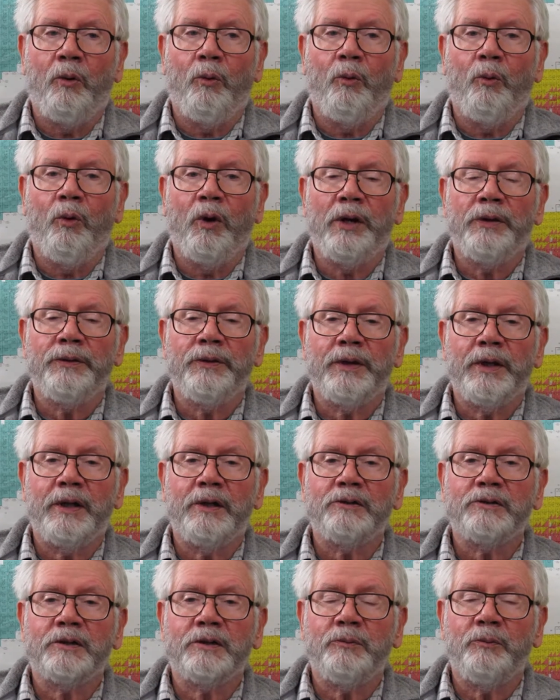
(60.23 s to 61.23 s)
one
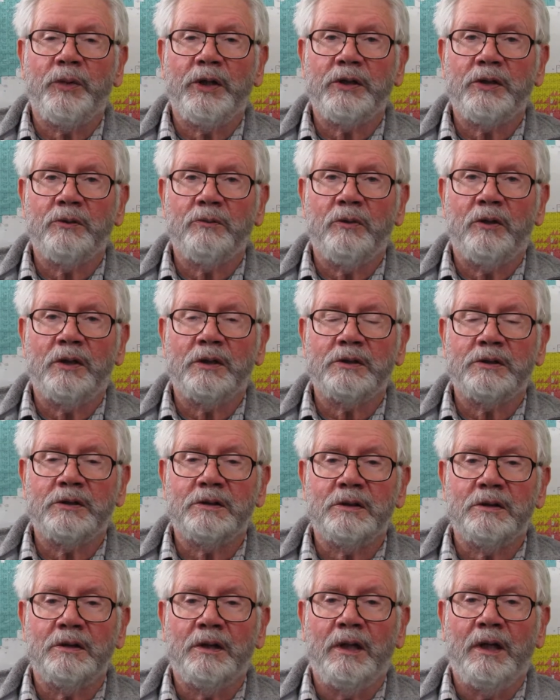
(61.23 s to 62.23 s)
thousand
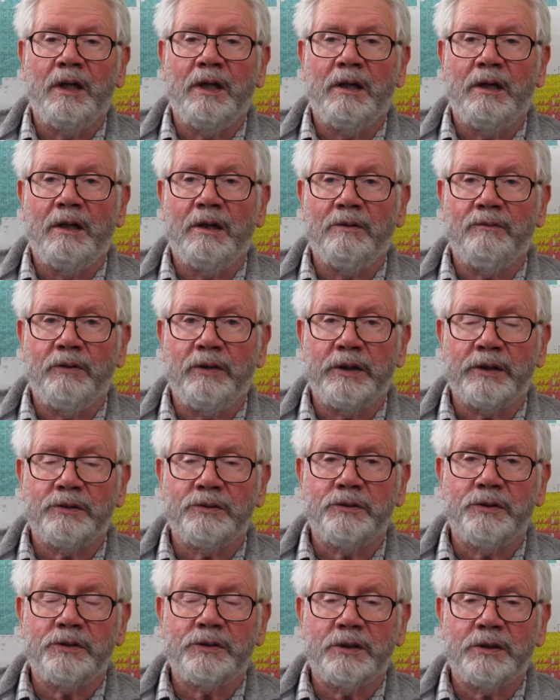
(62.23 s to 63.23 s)
megawatts of
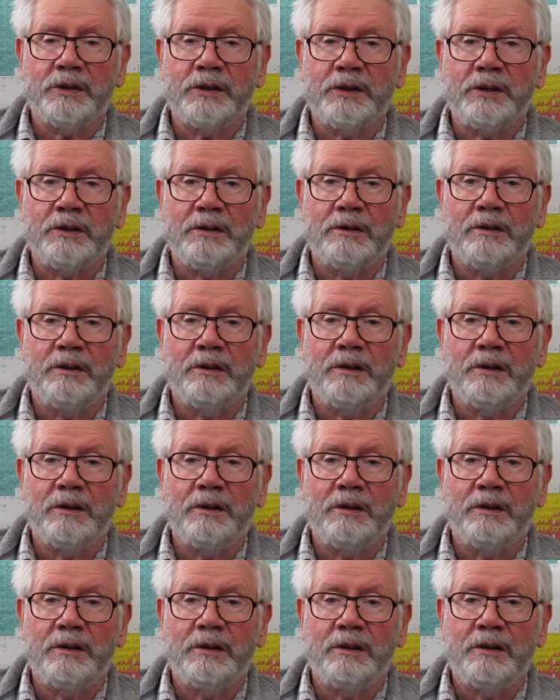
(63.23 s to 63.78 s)
electricity,